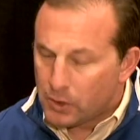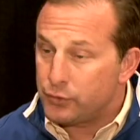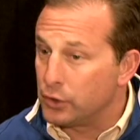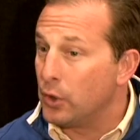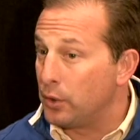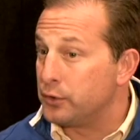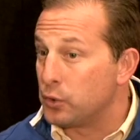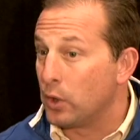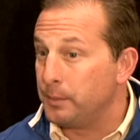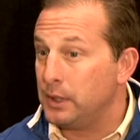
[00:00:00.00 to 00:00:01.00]
to go to the
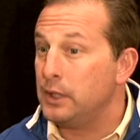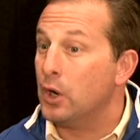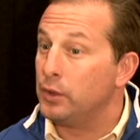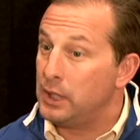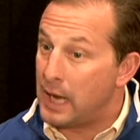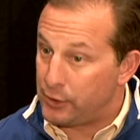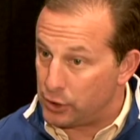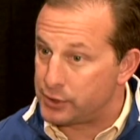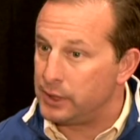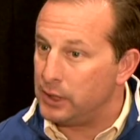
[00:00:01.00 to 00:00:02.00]
tournament. Not
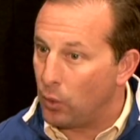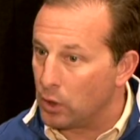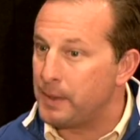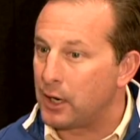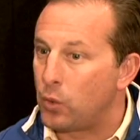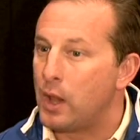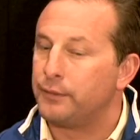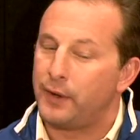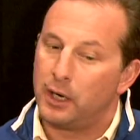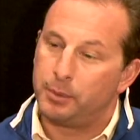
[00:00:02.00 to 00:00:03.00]
just the automatic
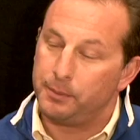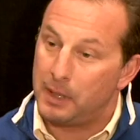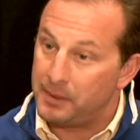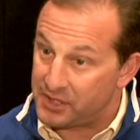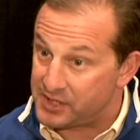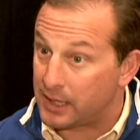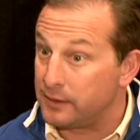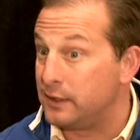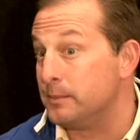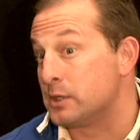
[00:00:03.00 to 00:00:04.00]
qualifier, but maybe the
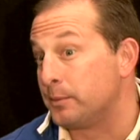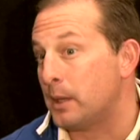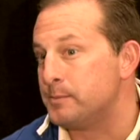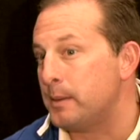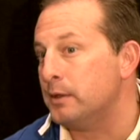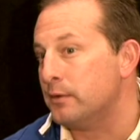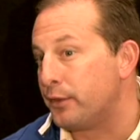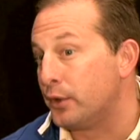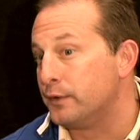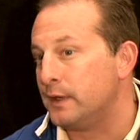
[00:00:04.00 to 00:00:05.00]
second team, sometimes maybe even a
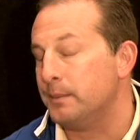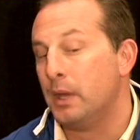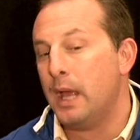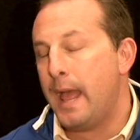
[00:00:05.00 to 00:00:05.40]
third team.